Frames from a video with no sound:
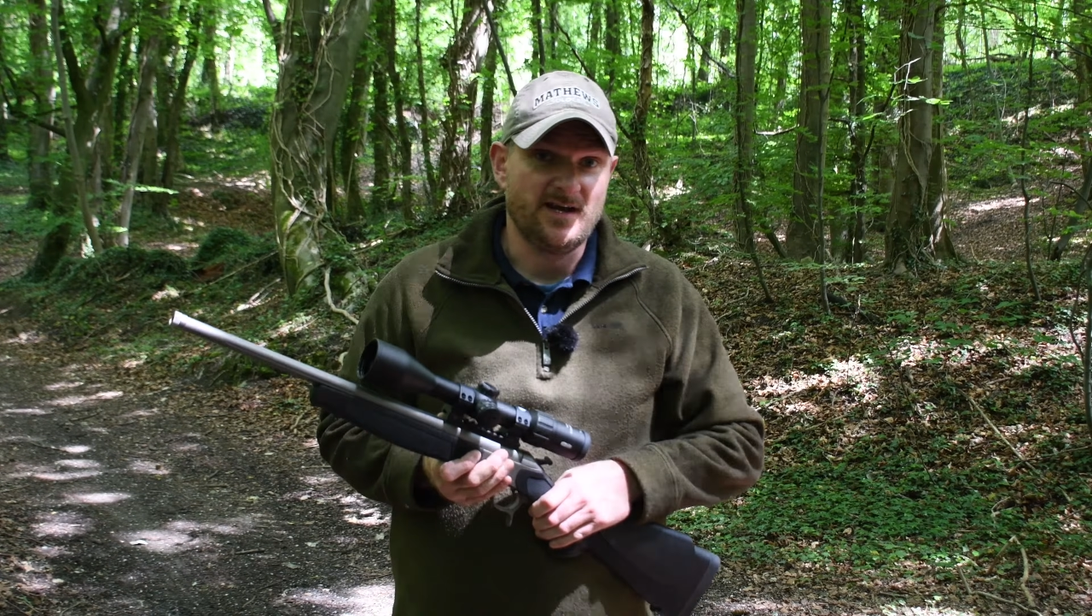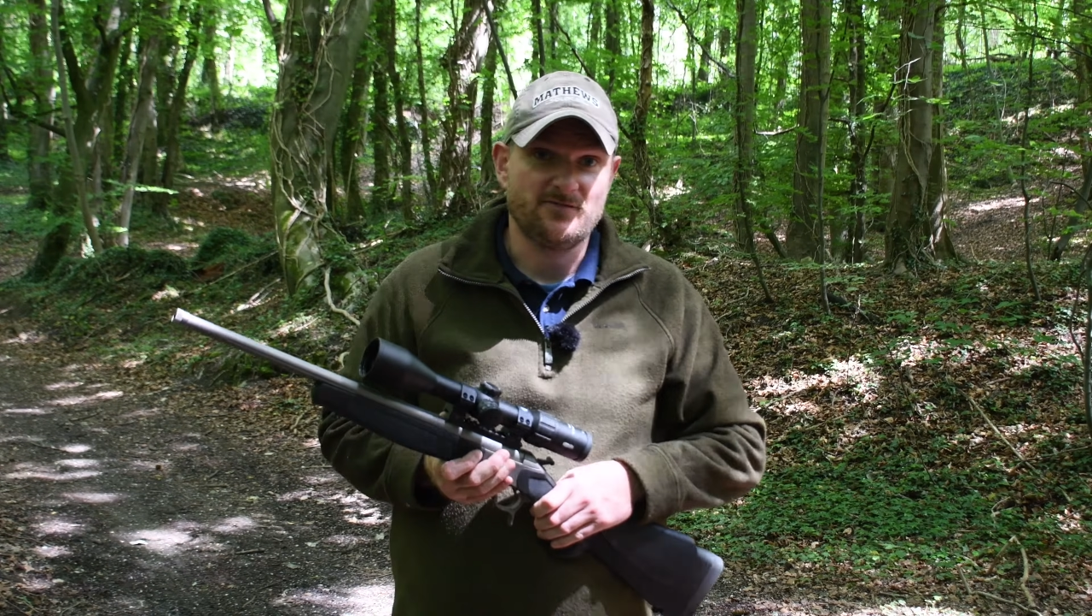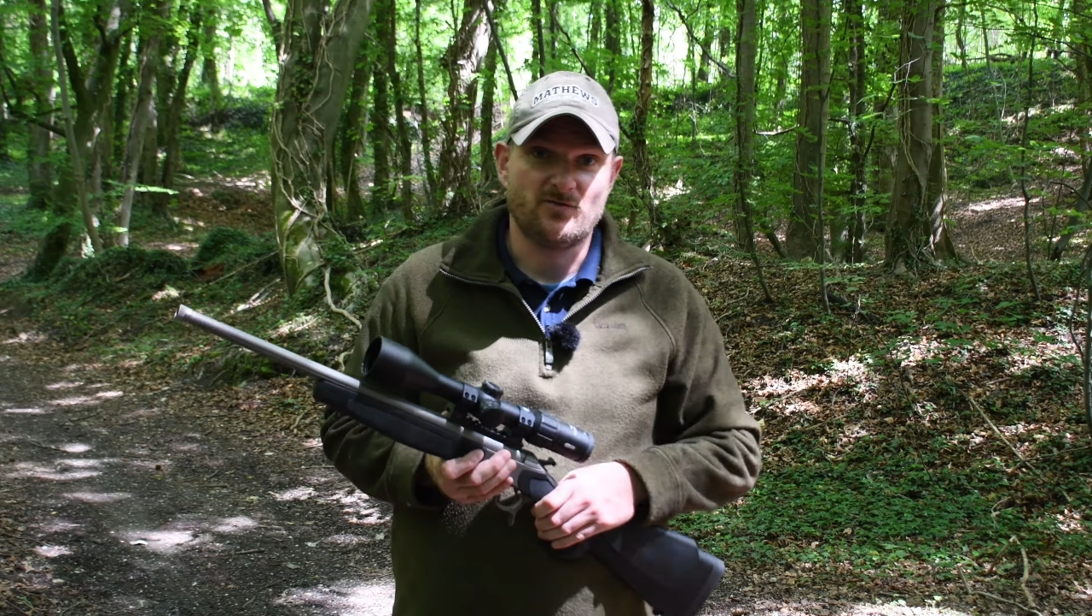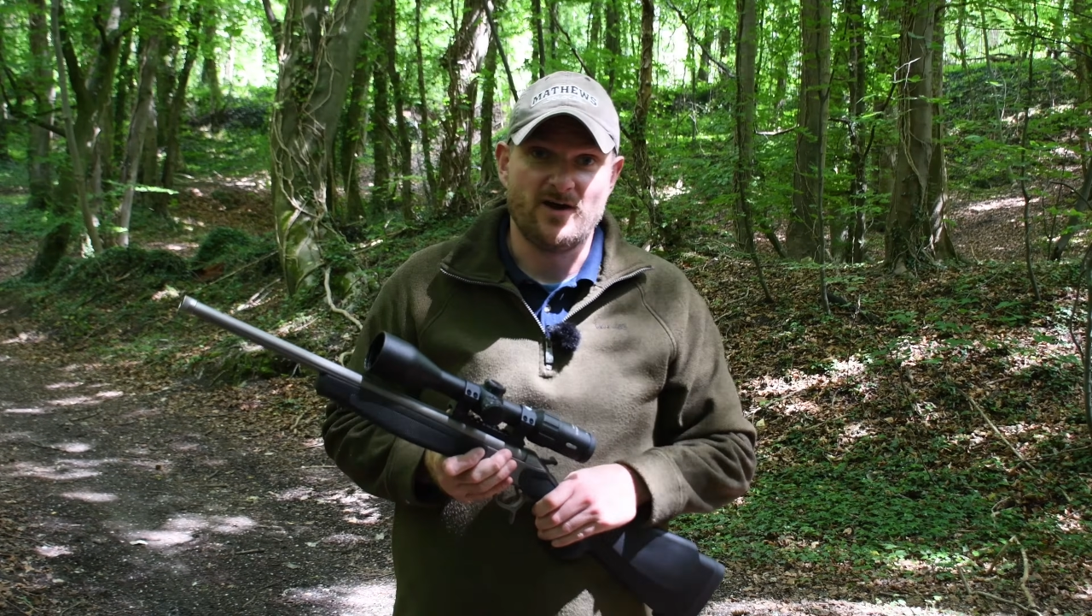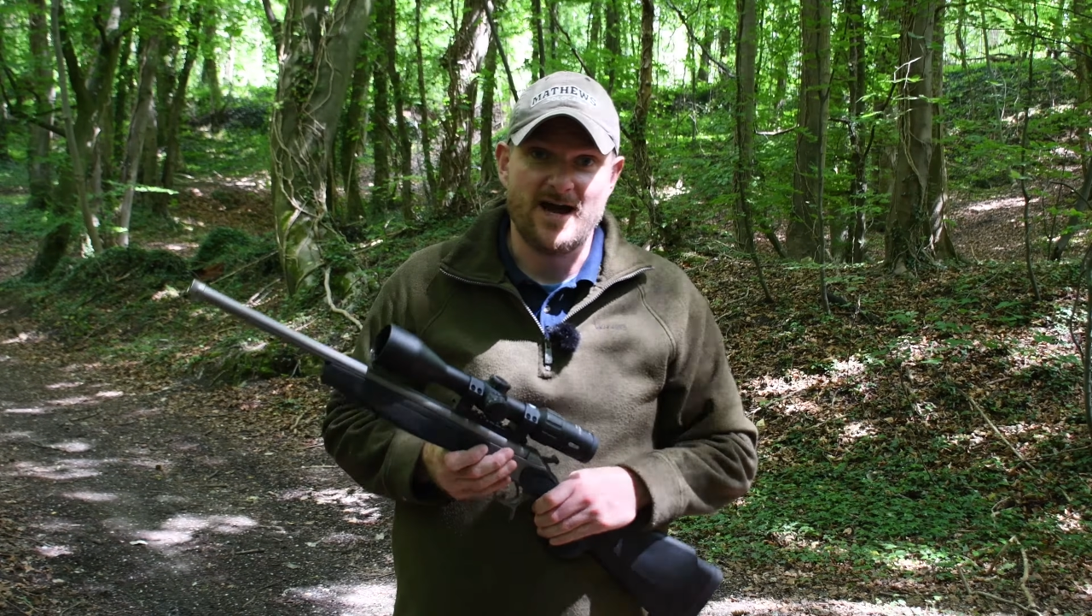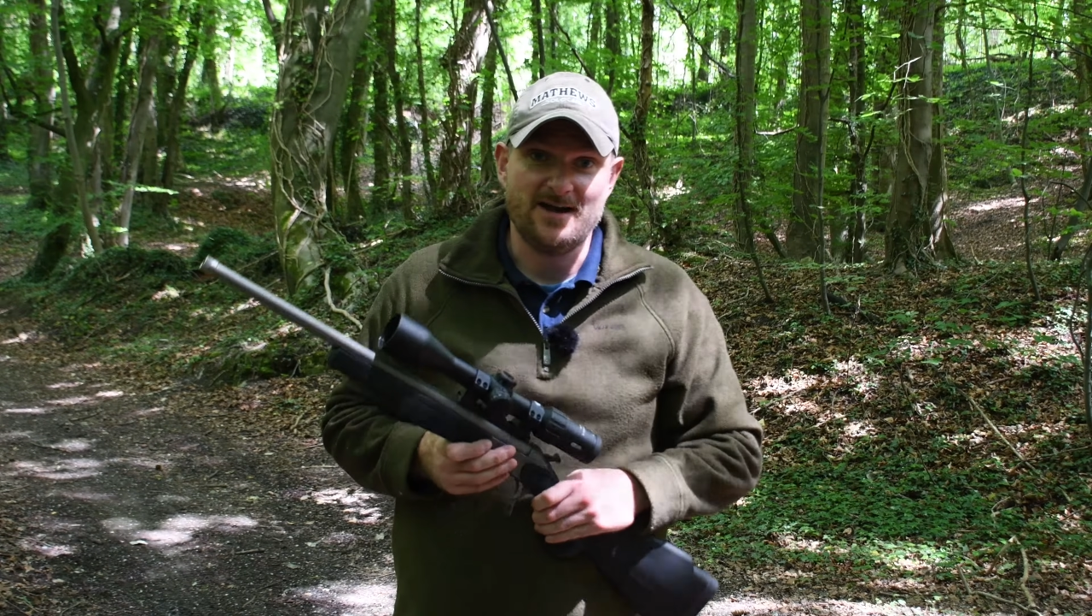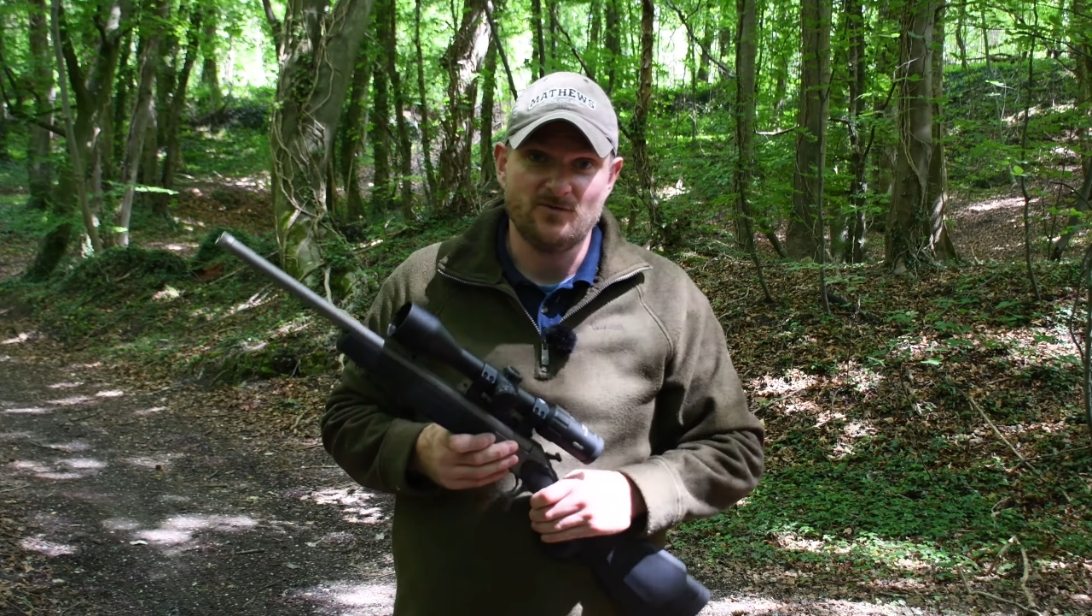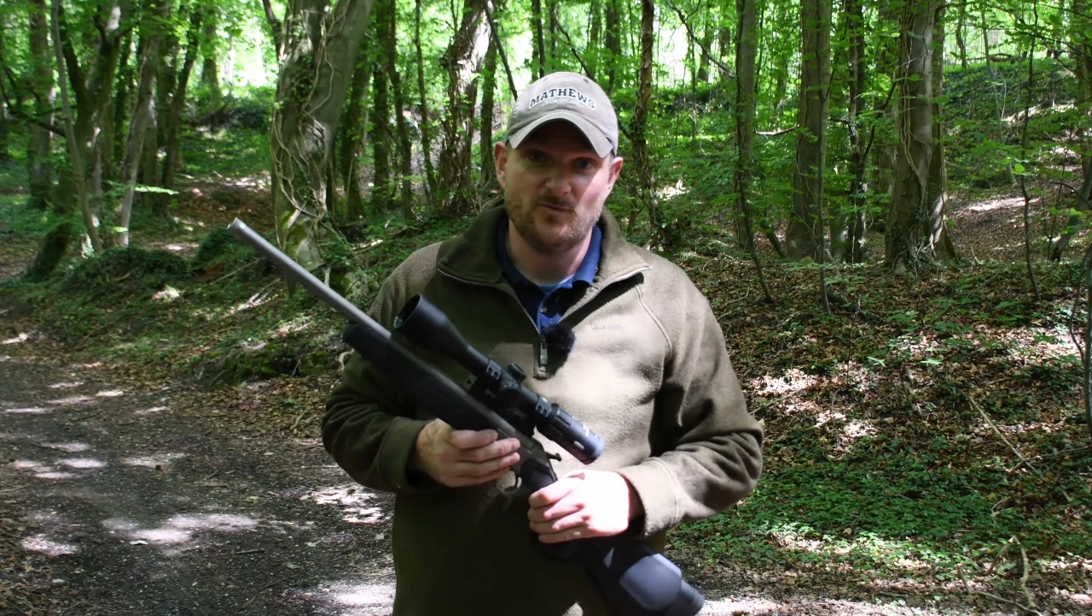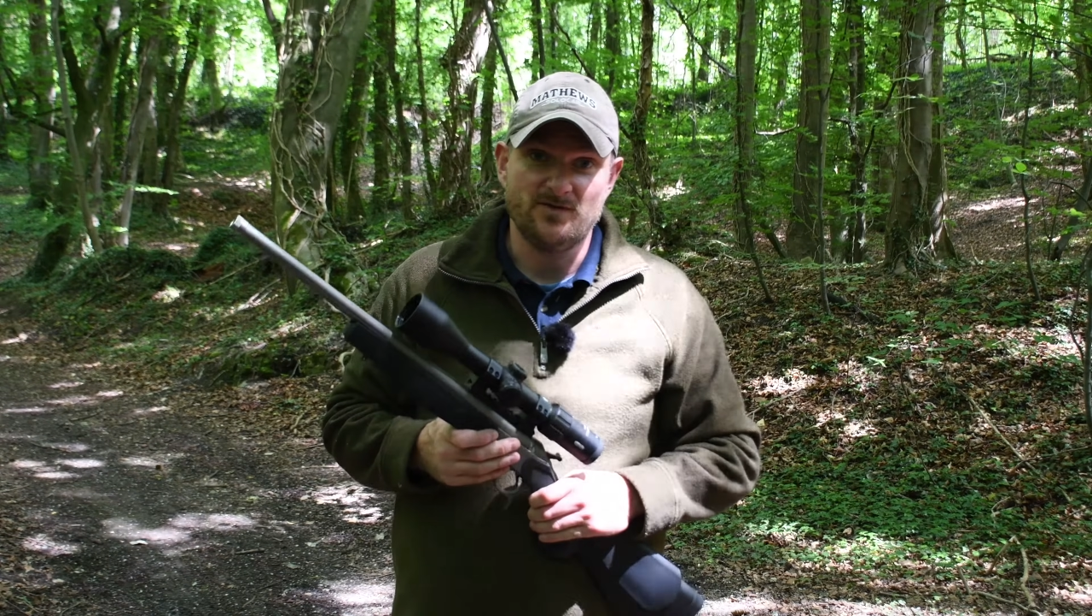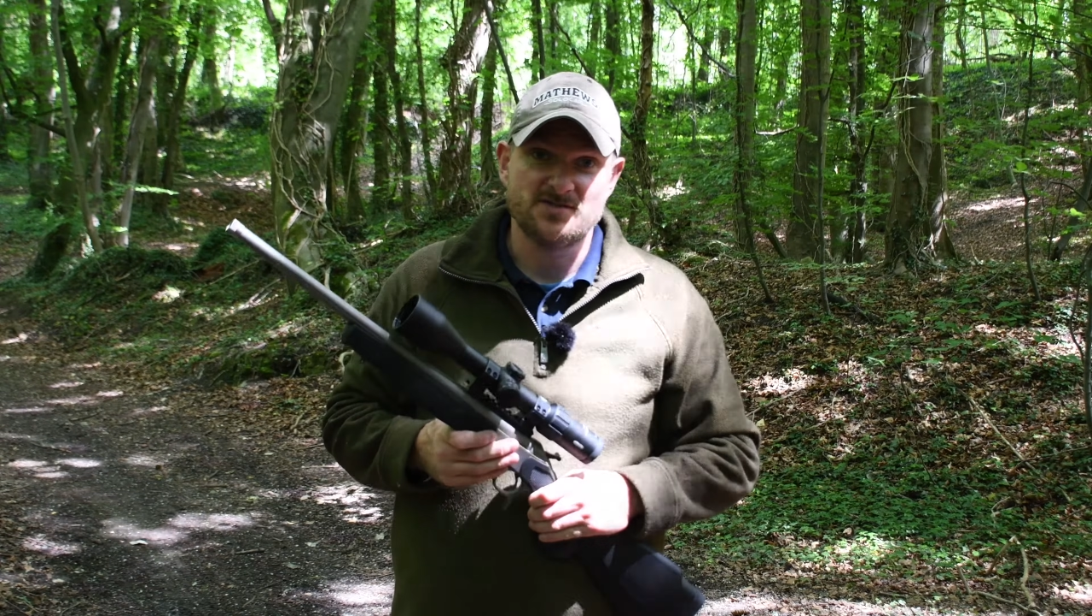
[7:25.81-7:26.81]
left or right
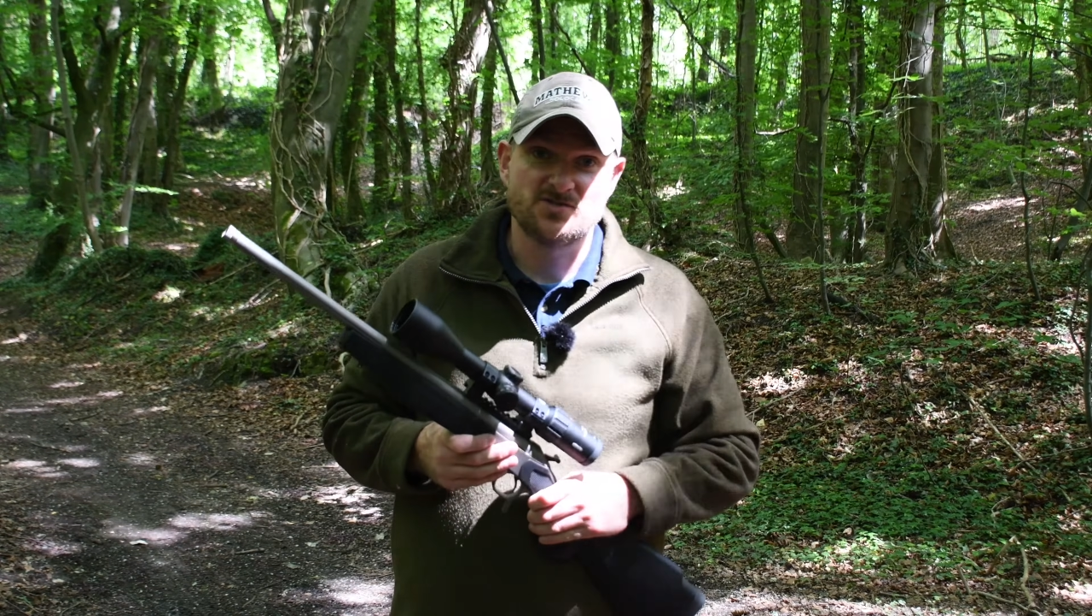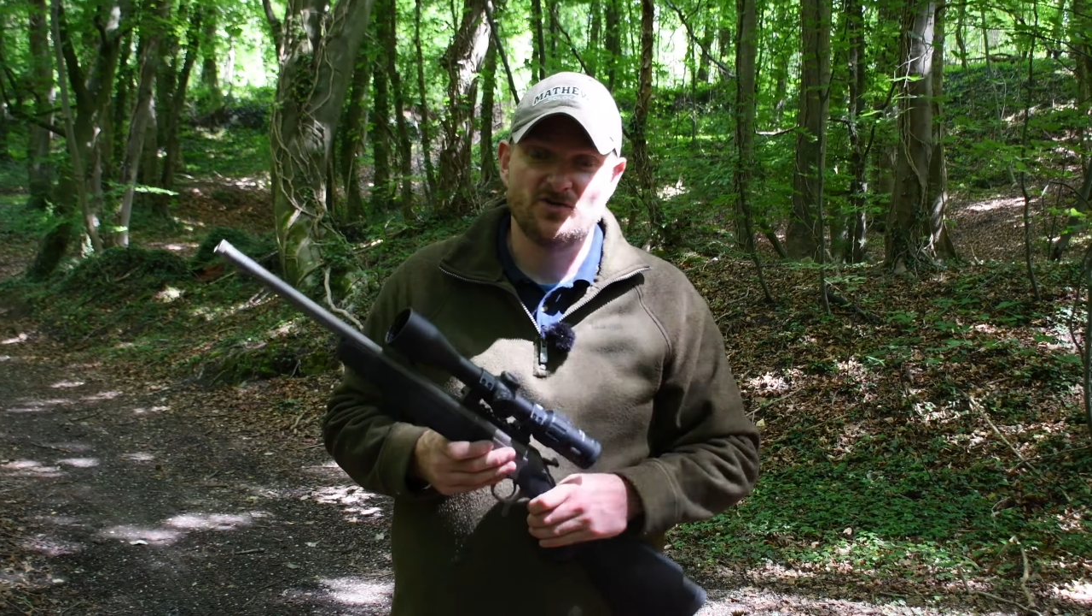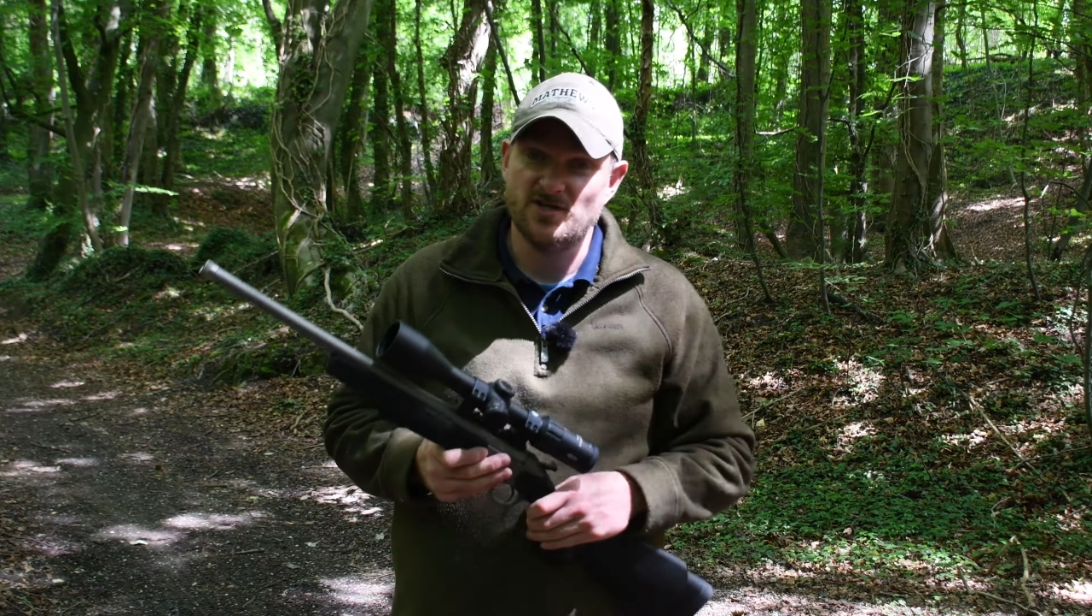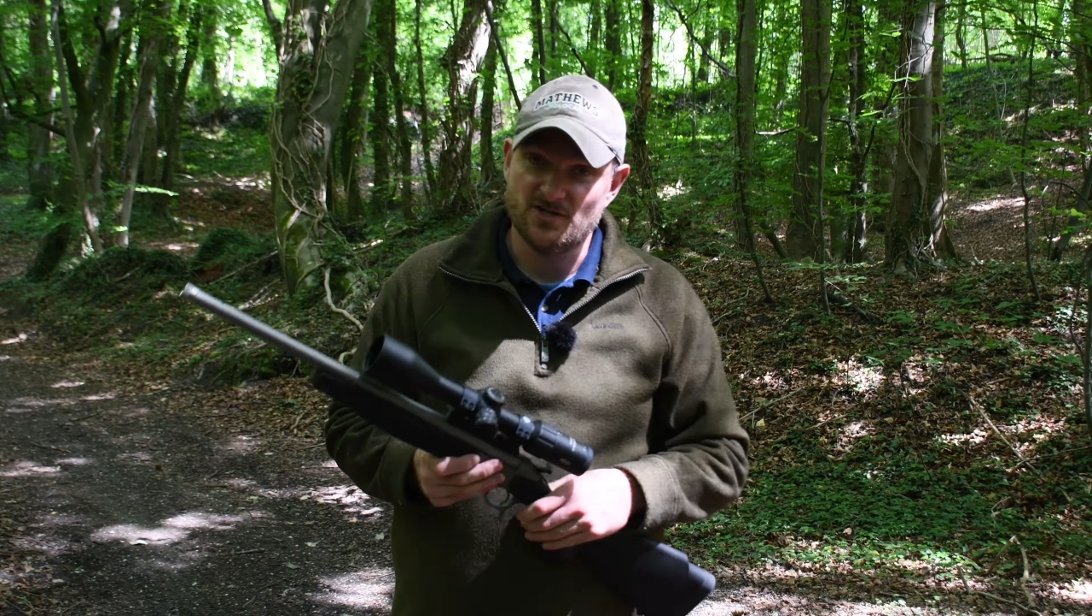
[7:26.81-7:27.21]
handed with this gun,